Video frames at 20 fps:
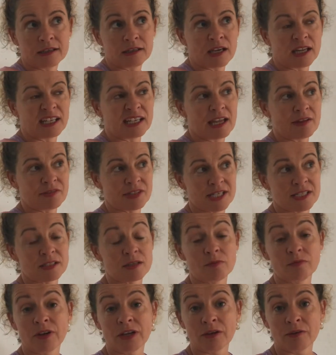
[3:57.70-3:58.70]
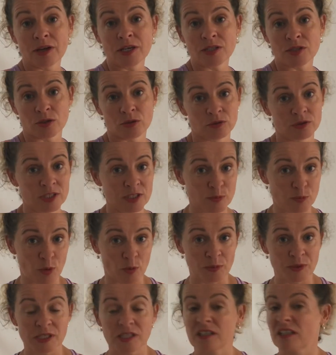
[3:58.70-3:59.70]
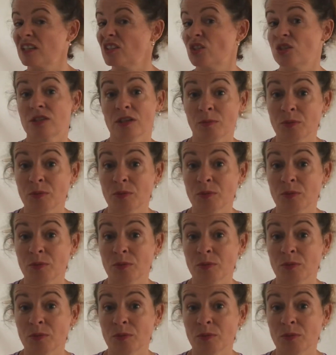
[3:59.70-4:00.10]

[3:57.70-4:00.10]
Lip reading: kind of gave a desktop valuation on this property. Can I just